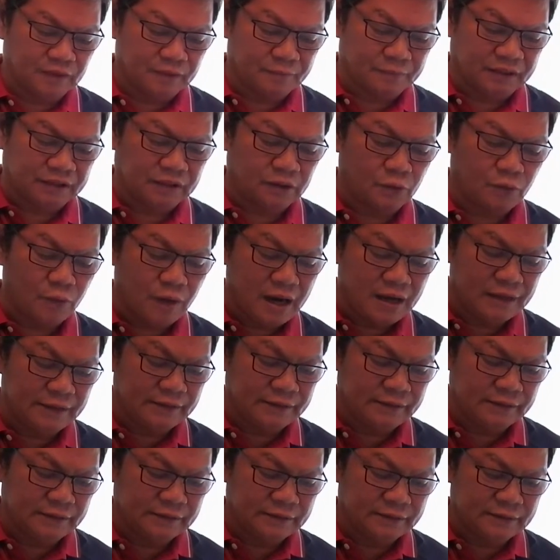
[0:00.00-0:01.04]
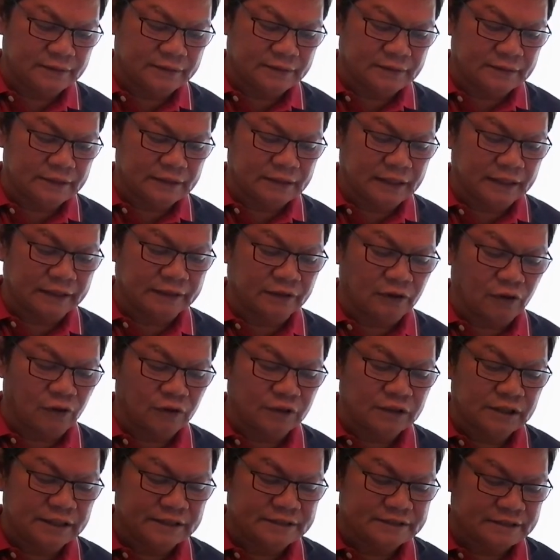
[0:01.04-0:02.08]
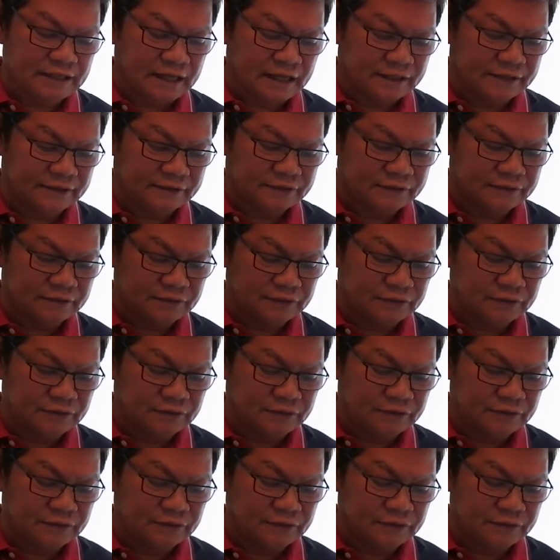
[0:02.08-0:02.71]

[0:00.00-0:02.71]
but the one and the only Son,